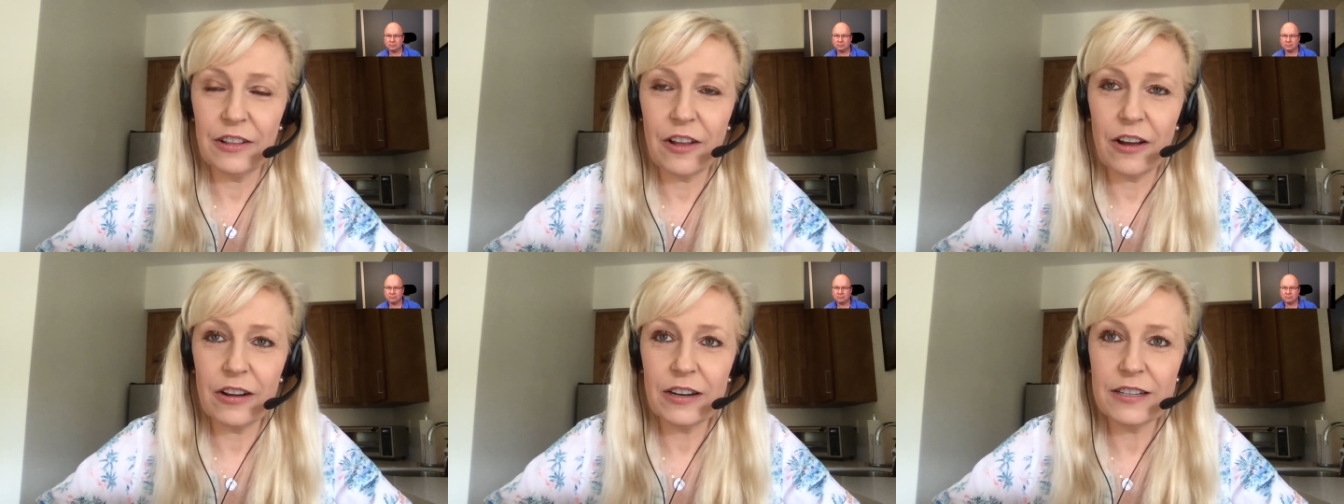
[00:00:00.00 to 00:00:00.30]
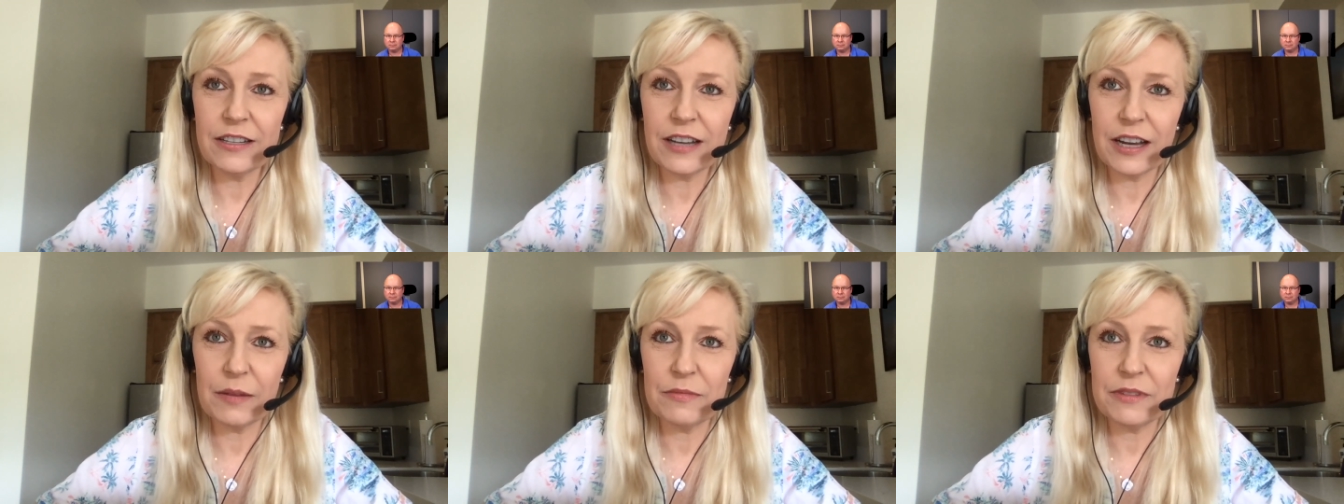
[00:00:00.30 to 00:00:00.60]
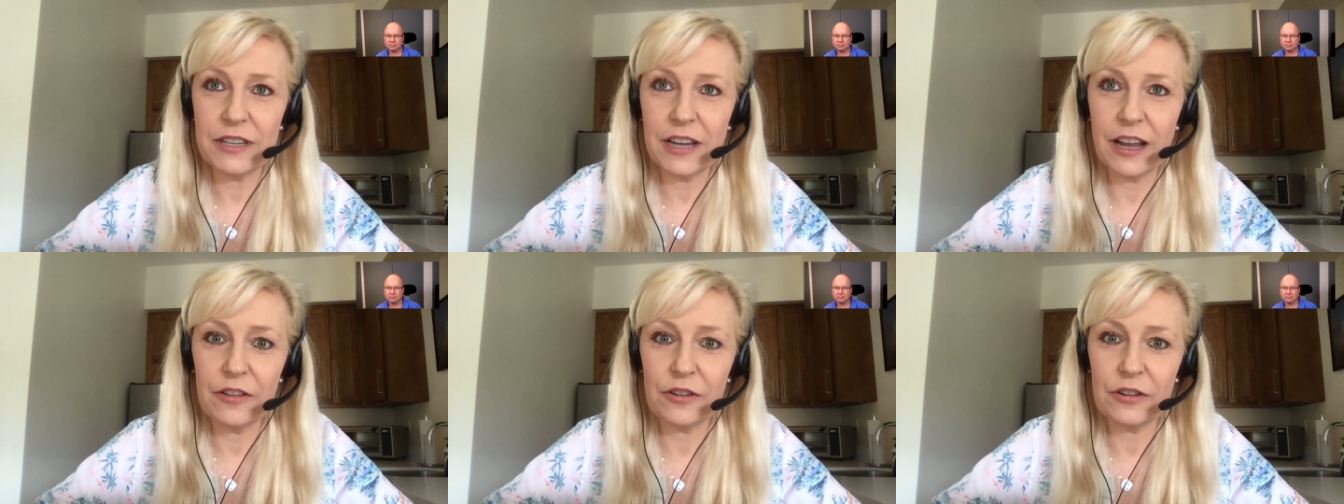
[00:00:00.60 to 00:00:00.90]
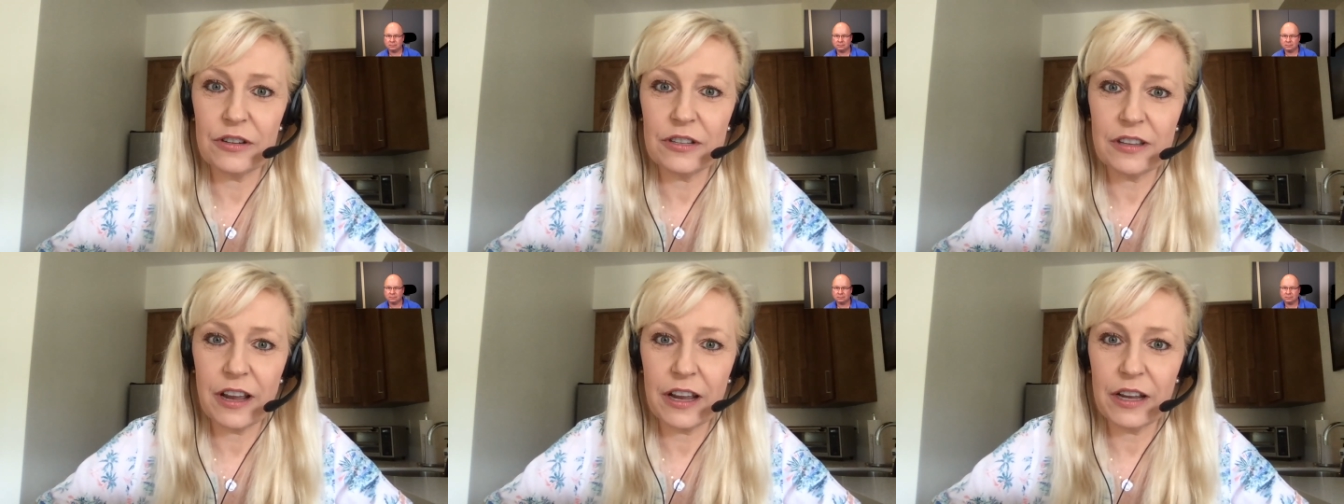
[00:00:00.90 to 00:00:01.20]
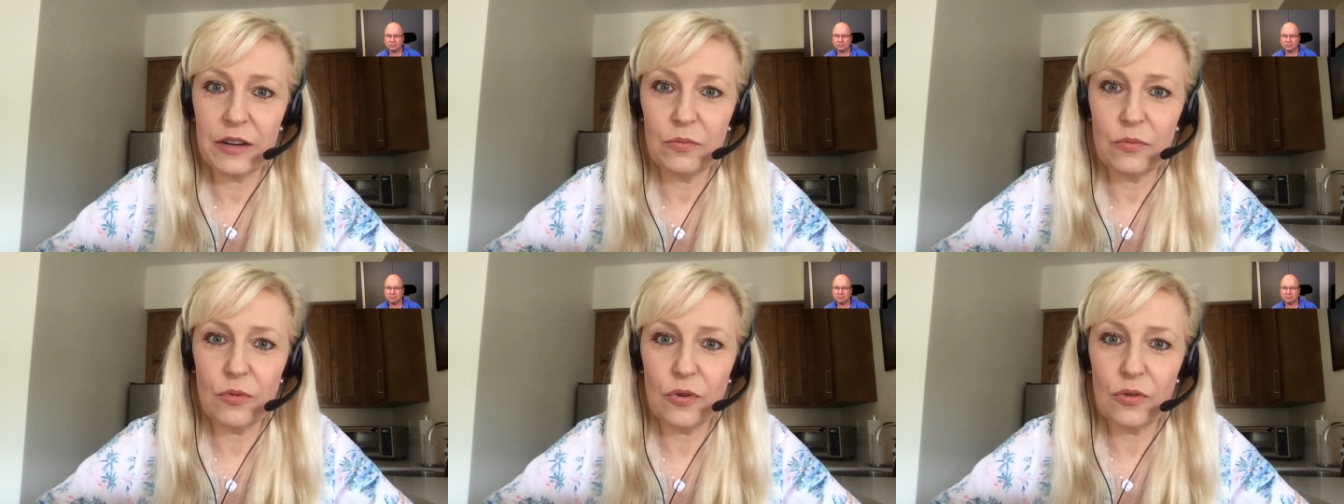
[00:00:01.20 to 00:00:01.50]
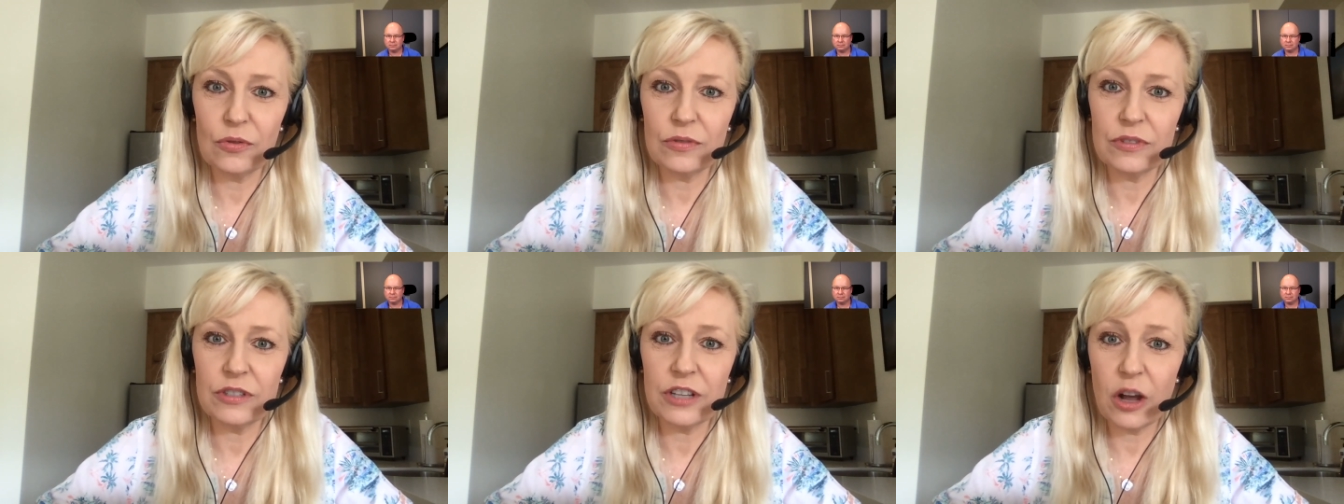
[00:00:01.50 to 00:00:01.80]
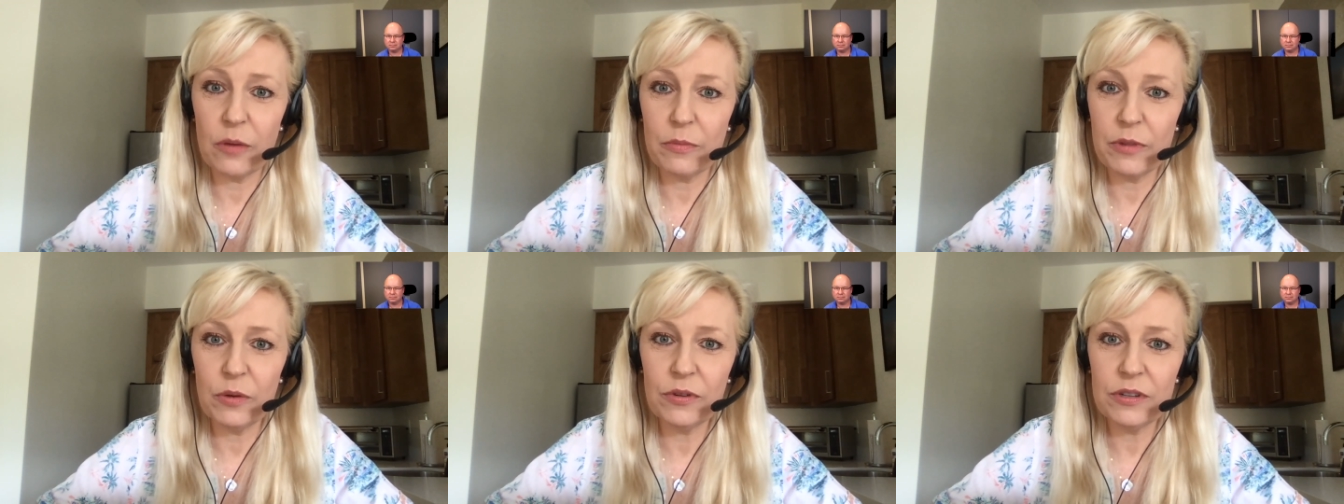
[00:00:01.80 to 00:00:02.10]
a lot of times the other side won't
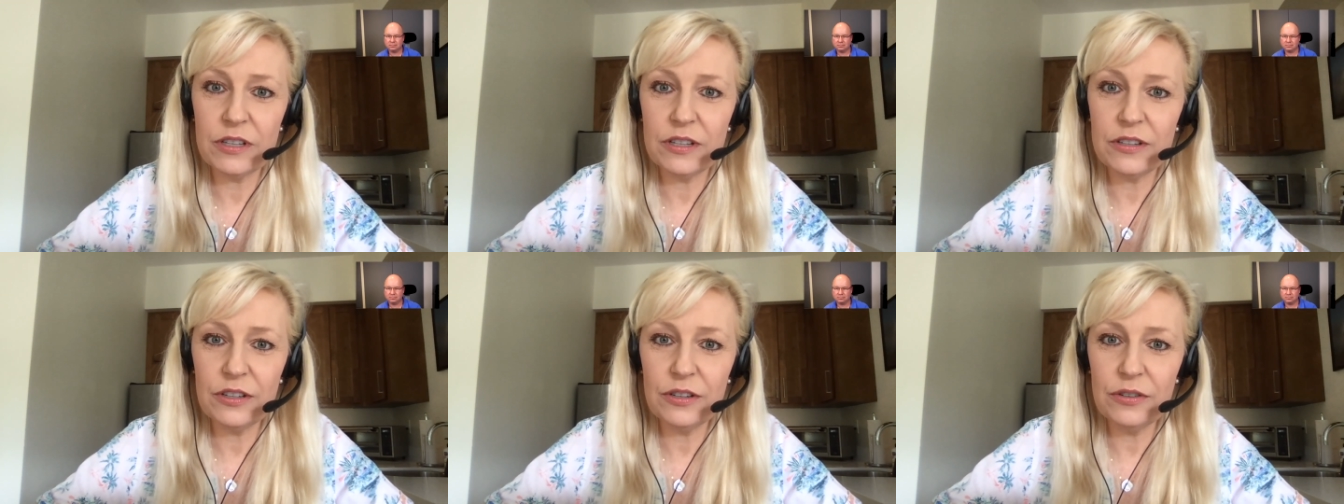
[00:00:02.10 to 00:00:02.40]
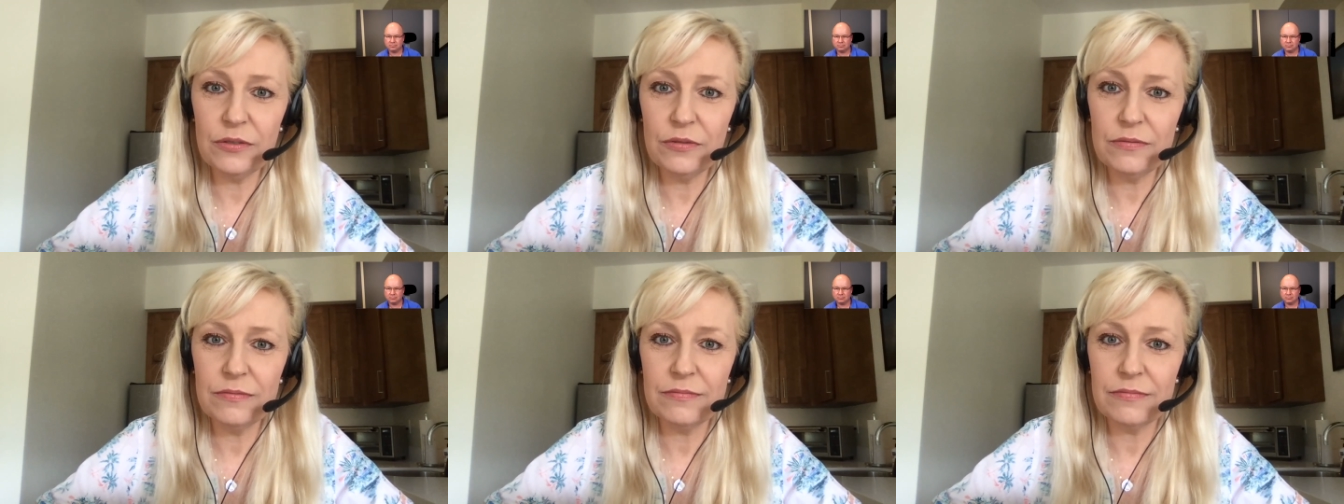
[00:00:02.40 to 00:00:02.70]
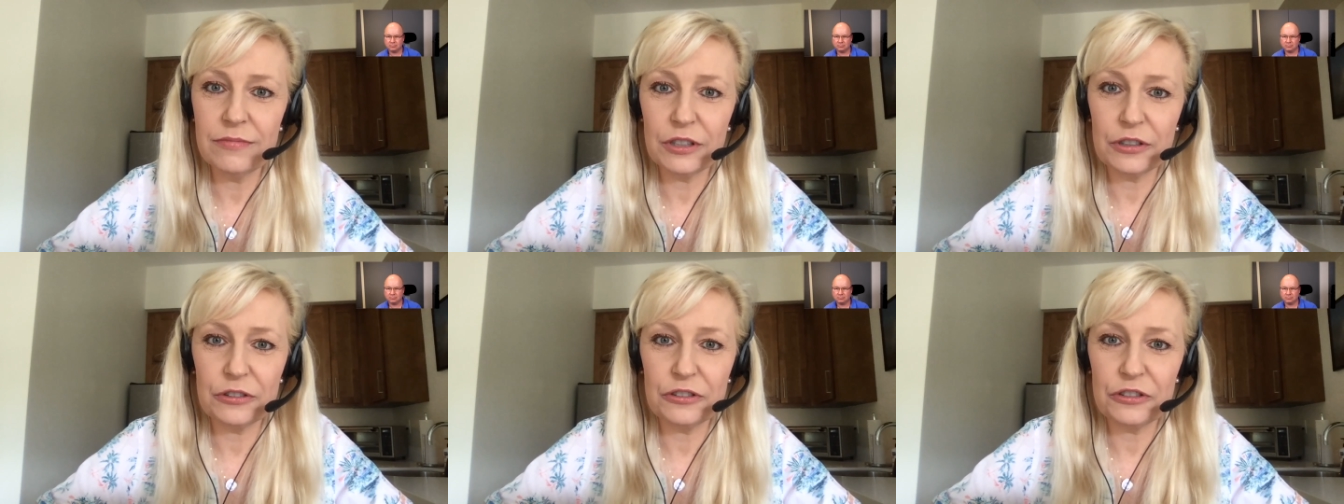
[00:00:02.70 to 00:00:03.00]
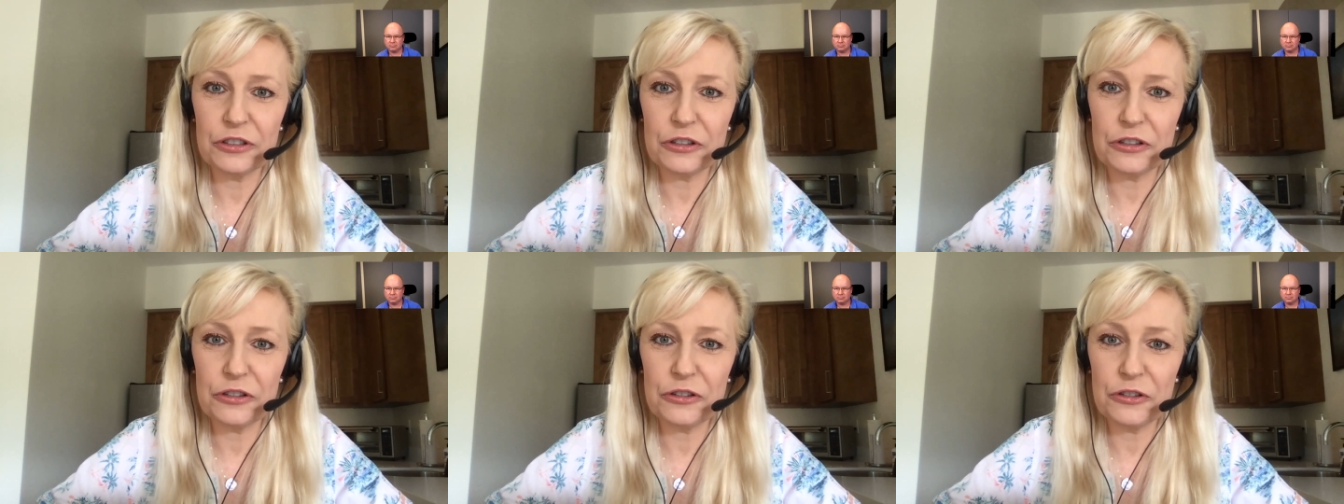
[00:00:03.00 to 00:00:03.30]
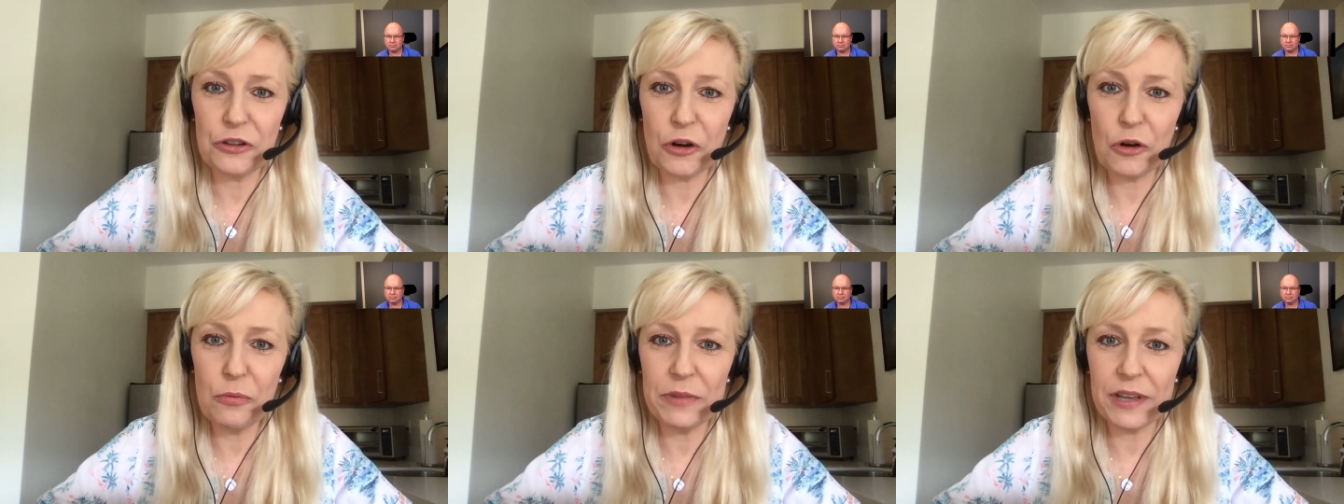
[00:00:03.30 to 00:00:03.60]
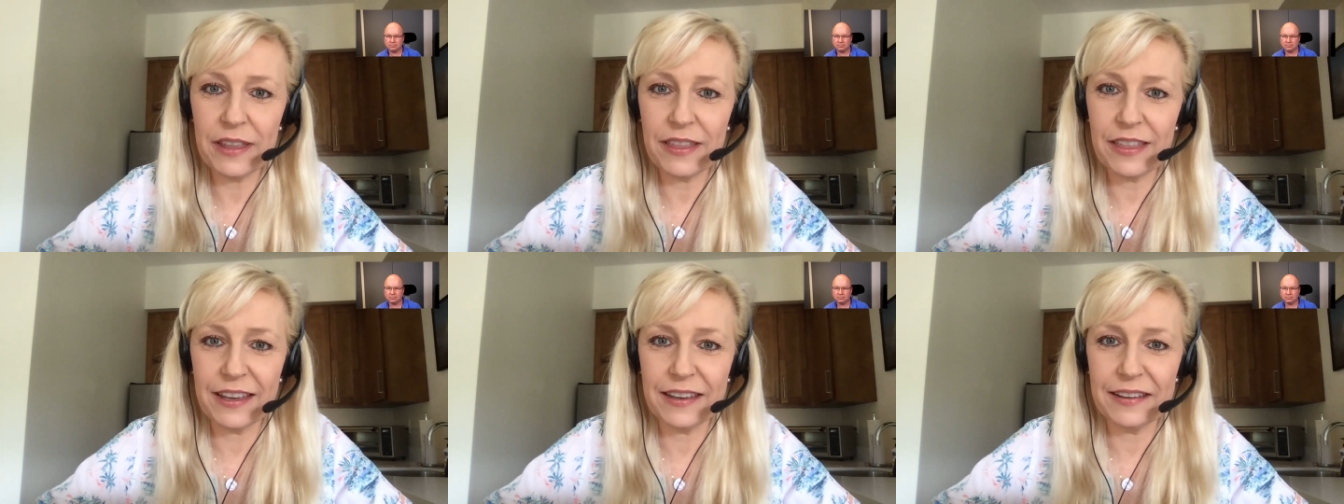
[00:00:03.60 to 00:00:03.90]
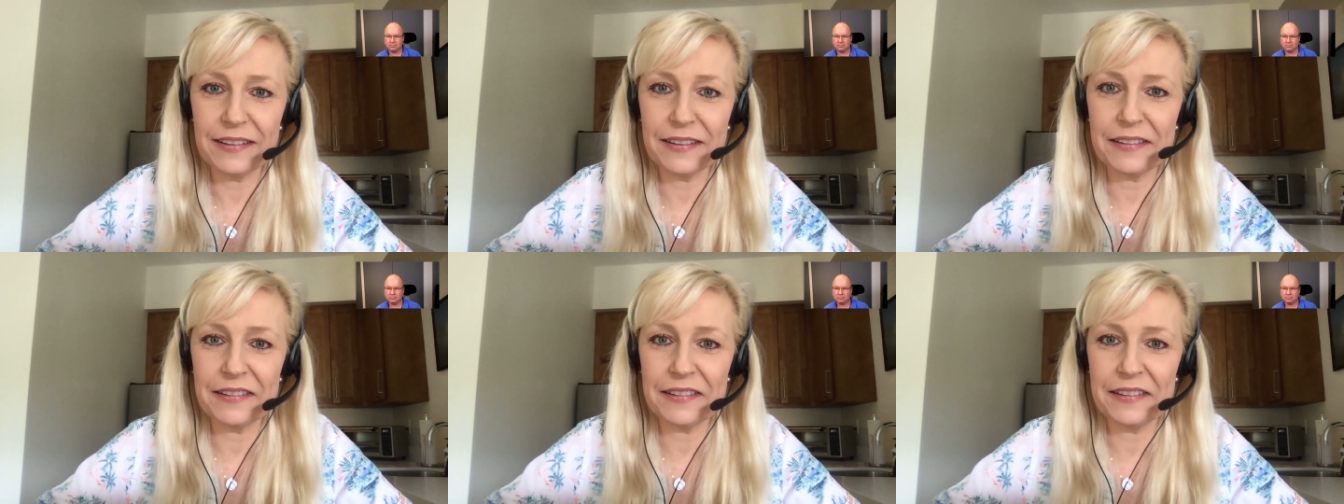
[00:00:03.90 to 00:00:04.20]
tell me what to do. They'll just show me
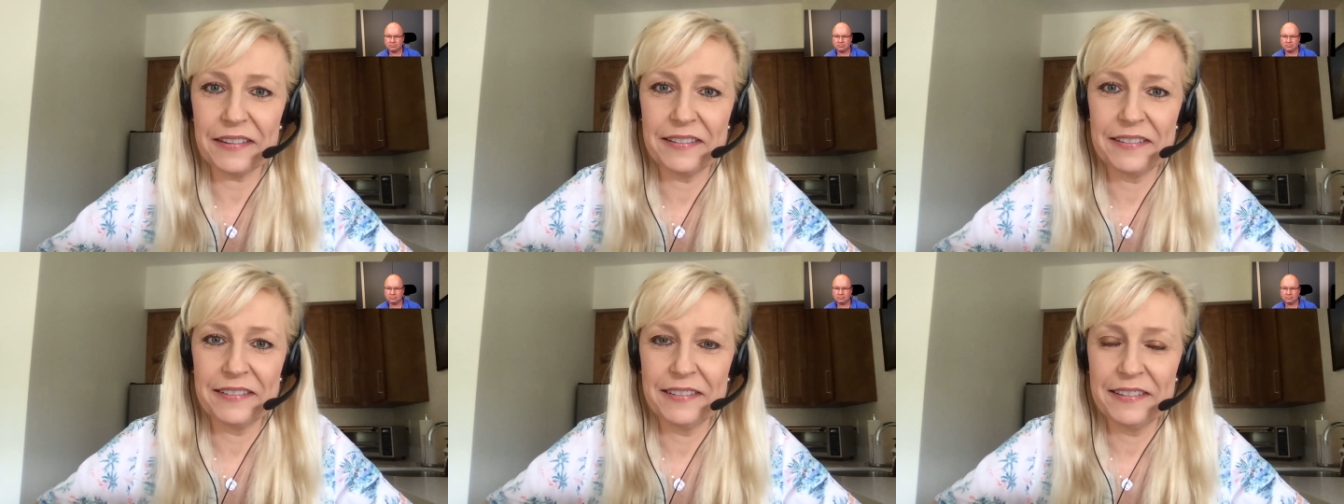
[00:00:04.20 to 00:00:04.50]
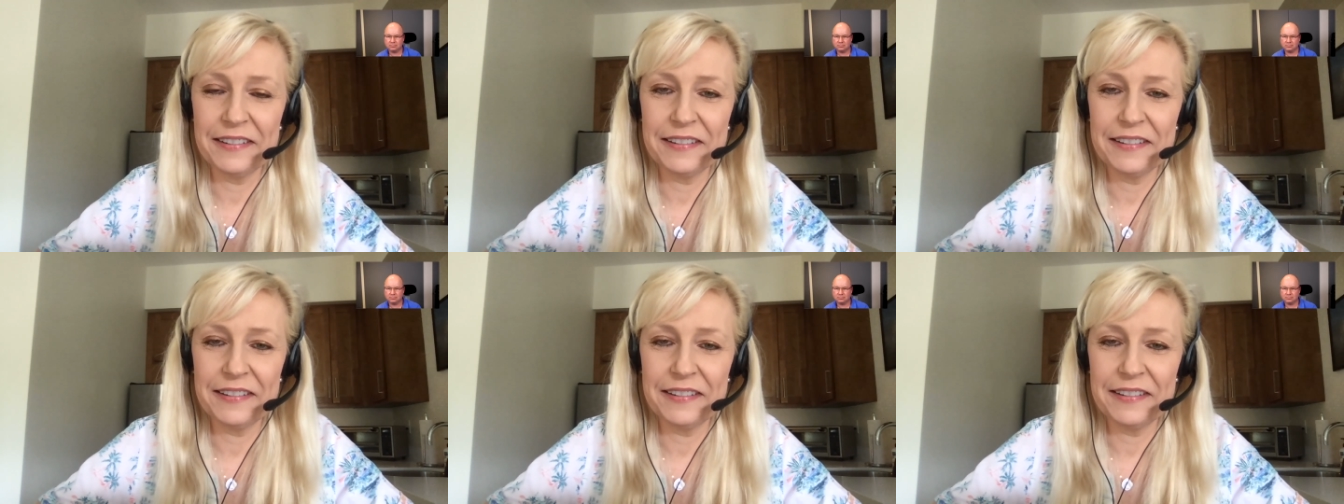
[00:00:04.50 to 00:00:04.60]
things.